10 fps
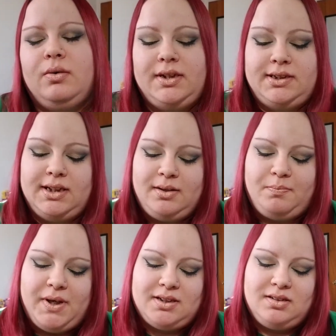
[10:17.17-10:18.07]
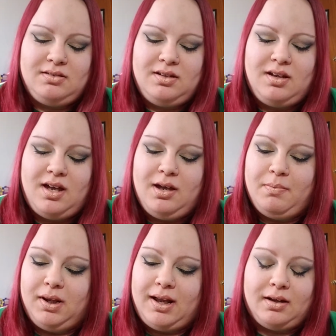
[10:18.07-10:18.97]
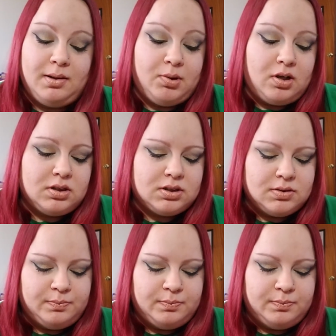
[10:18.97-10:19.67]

it's like basically a black lip gloss.